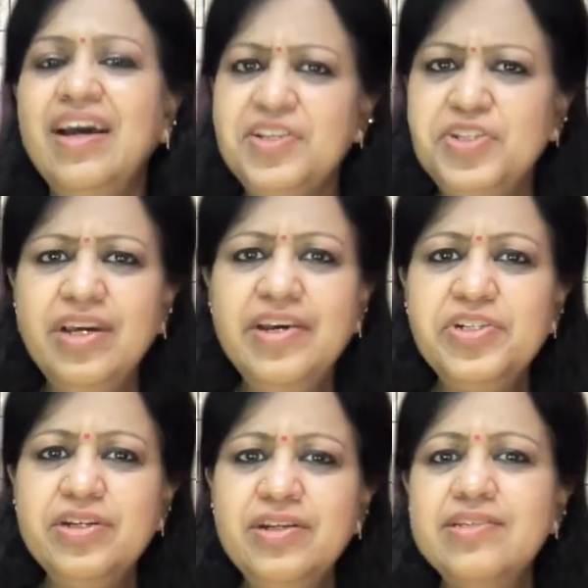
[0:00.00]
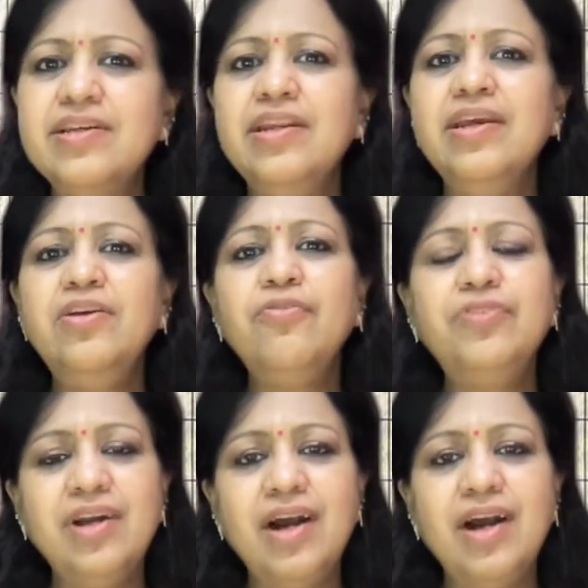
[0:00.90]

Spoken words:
Education is the need of the